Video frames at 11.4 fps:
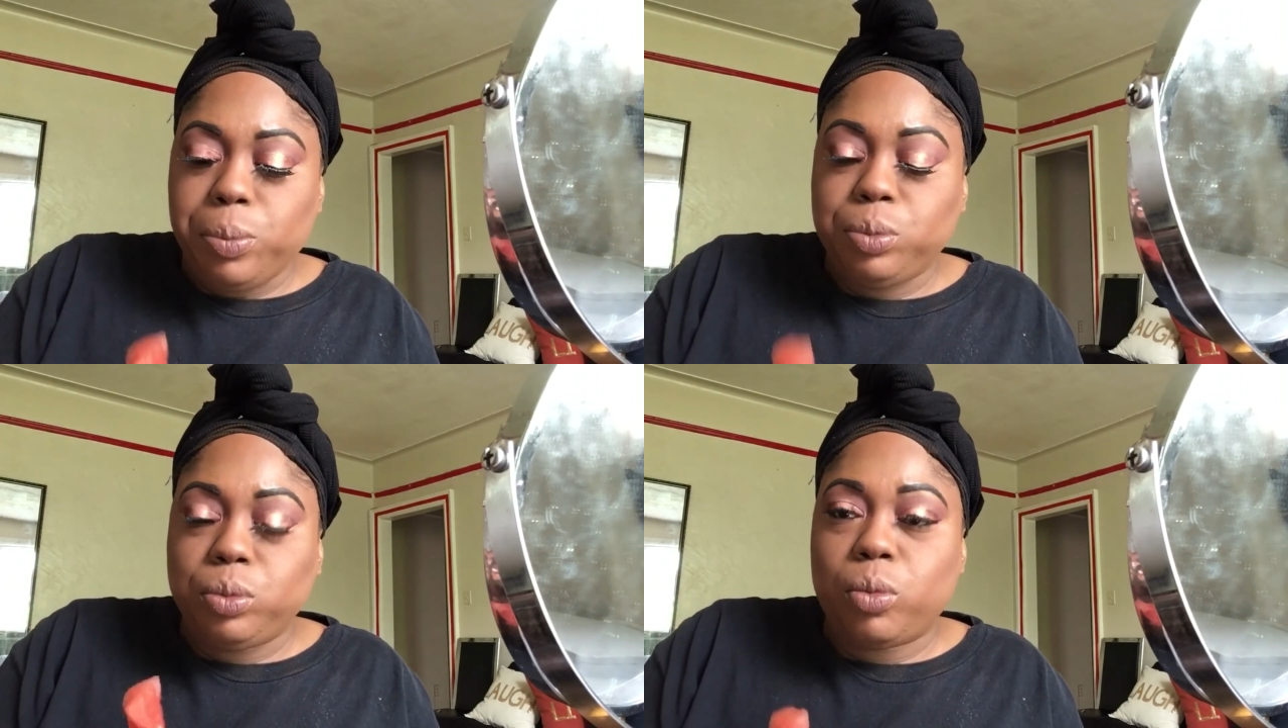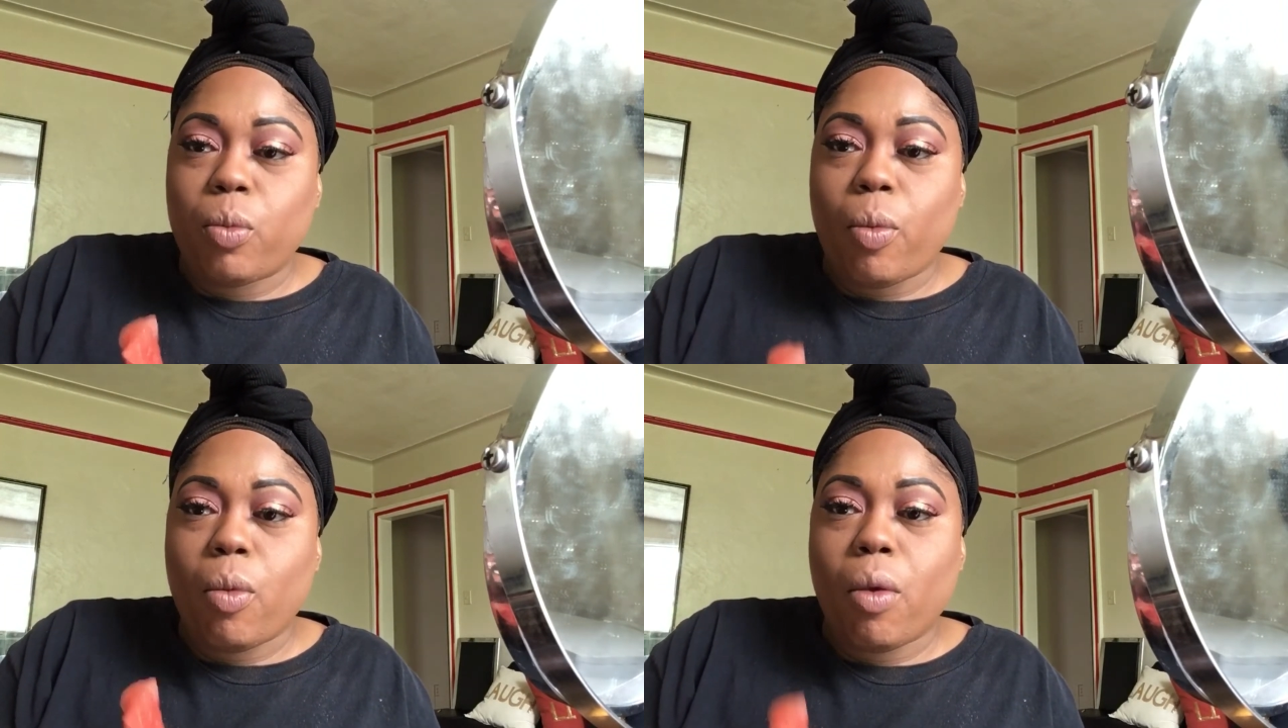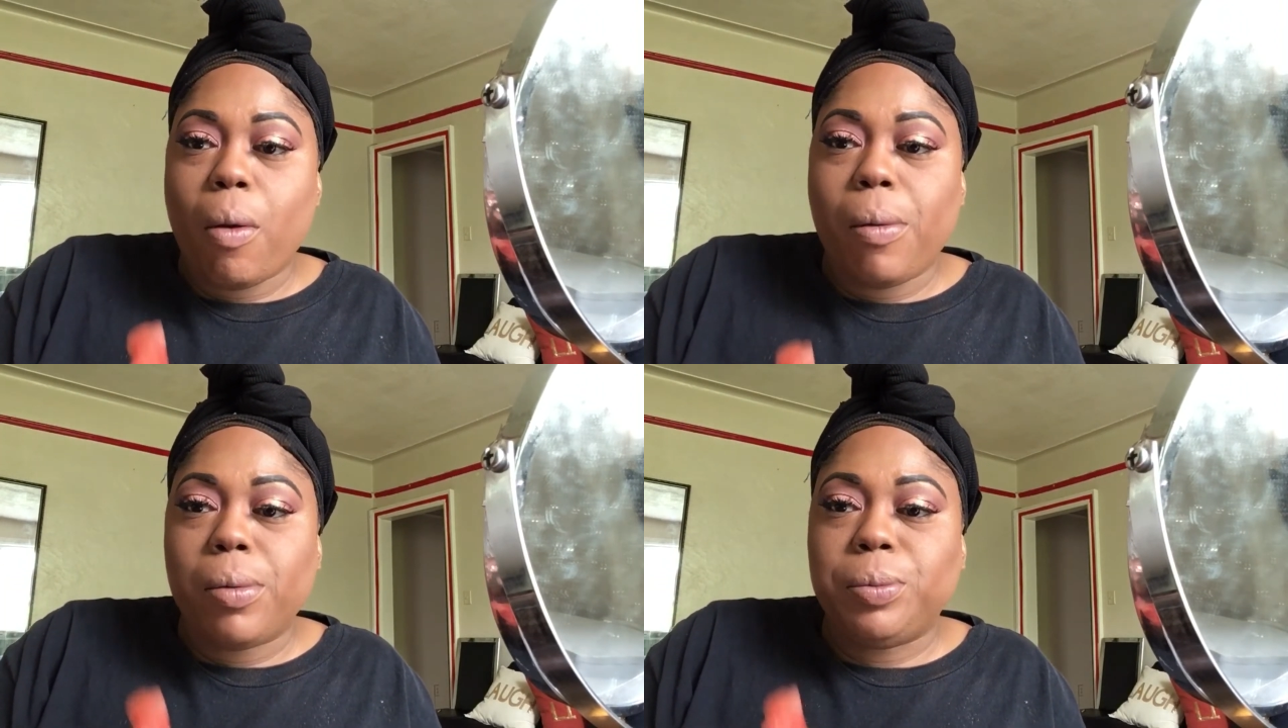filming this
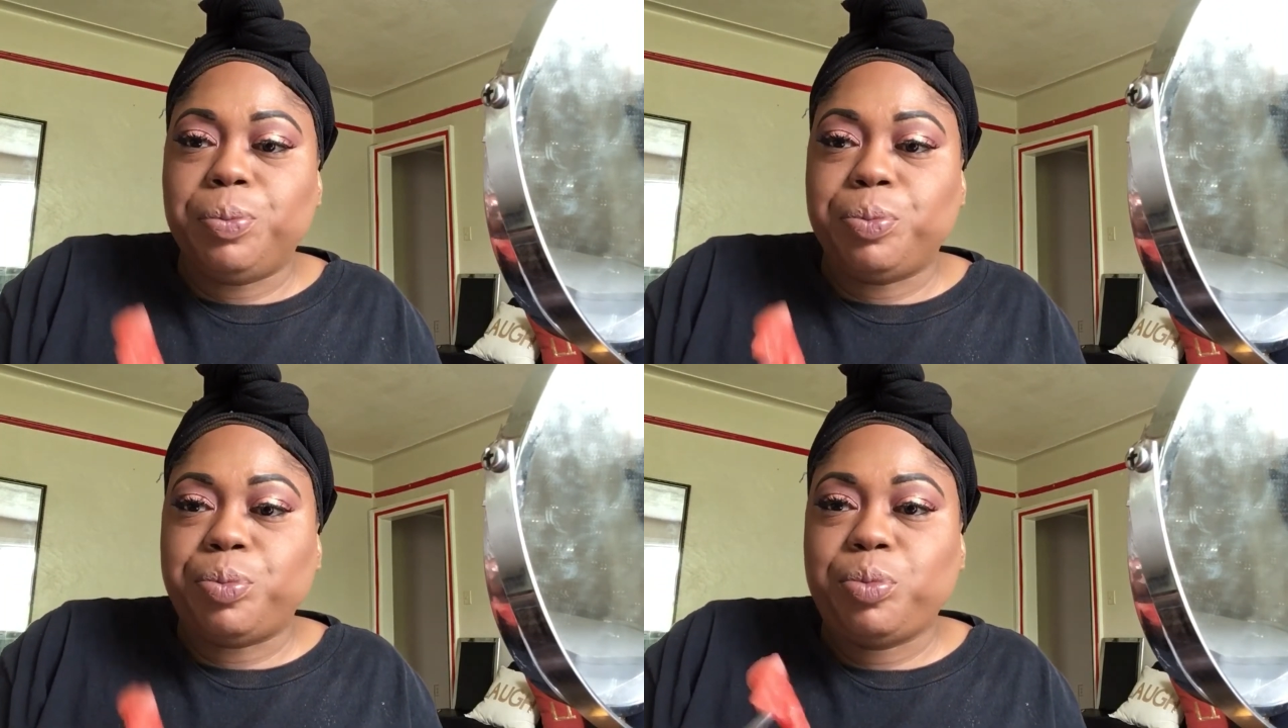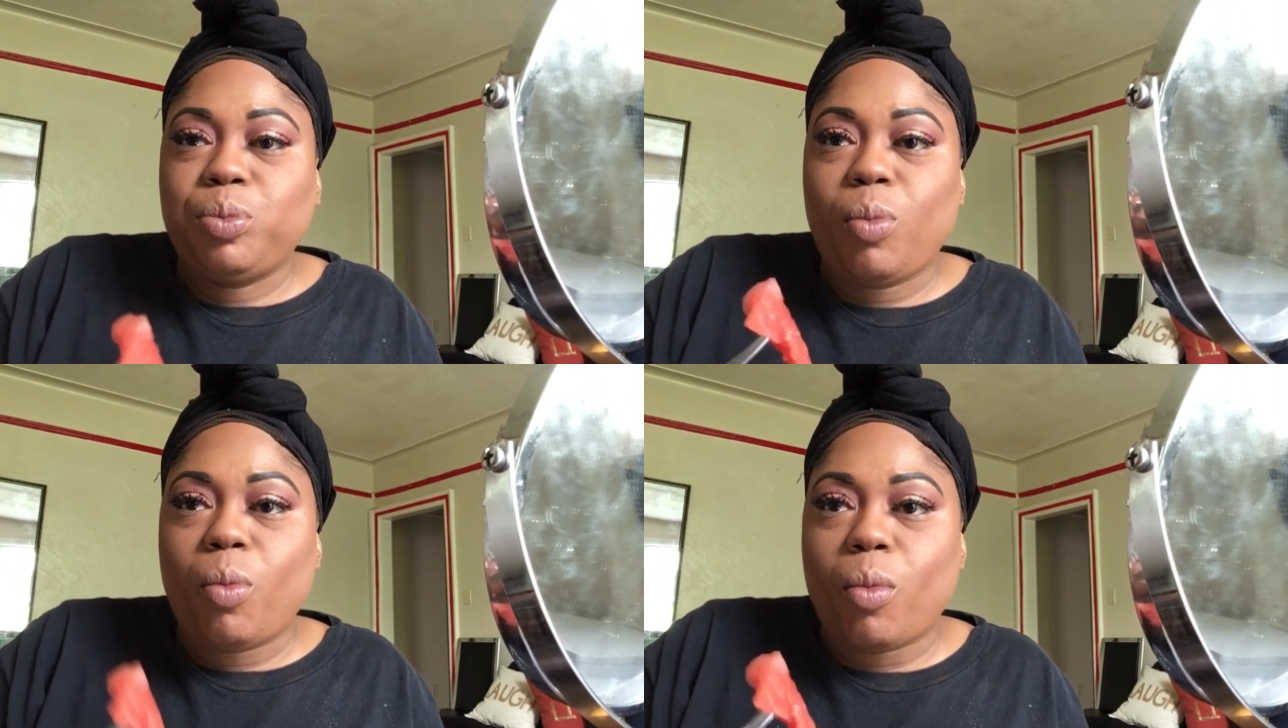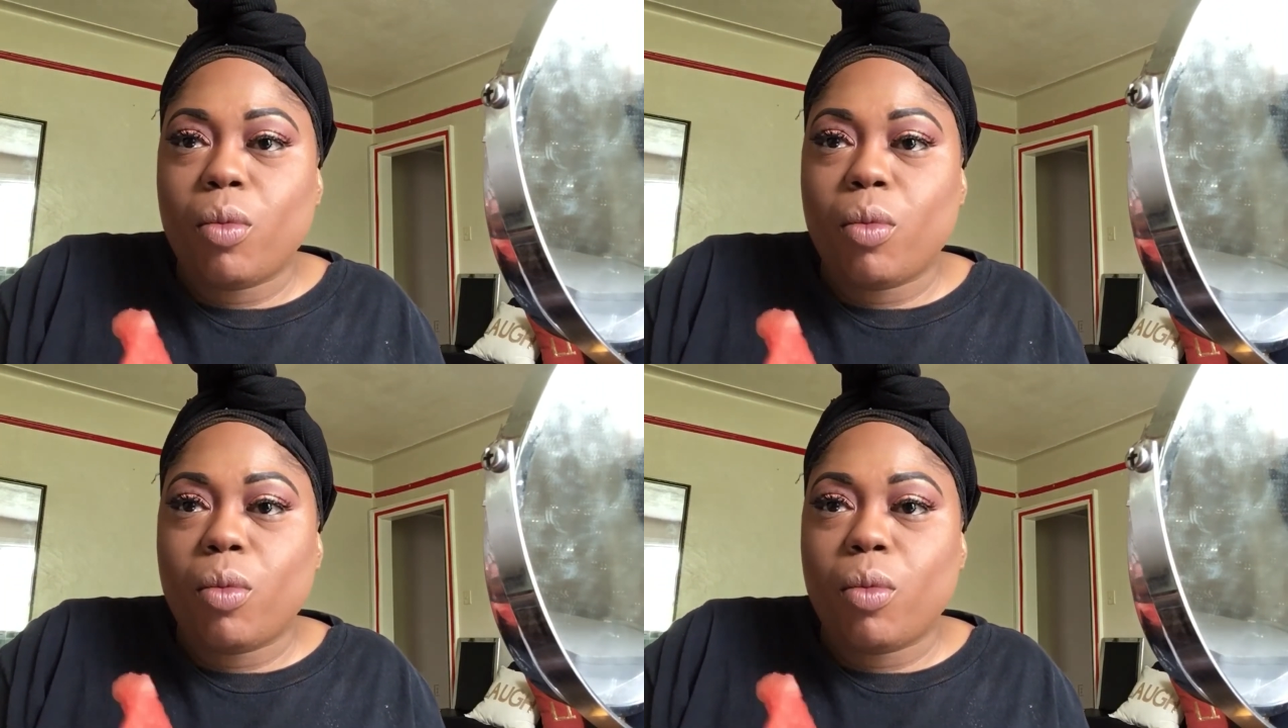tutorial for you guys.